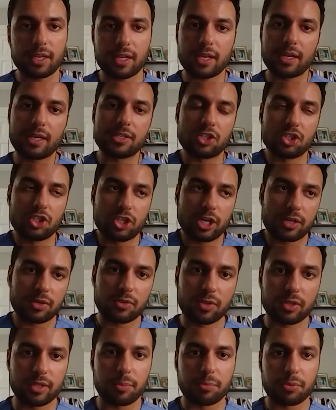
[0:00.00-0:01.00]
and it's
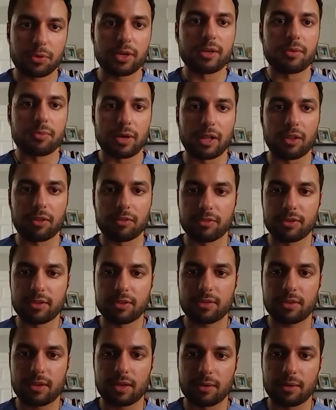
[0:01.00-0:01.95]
generally pretty relevant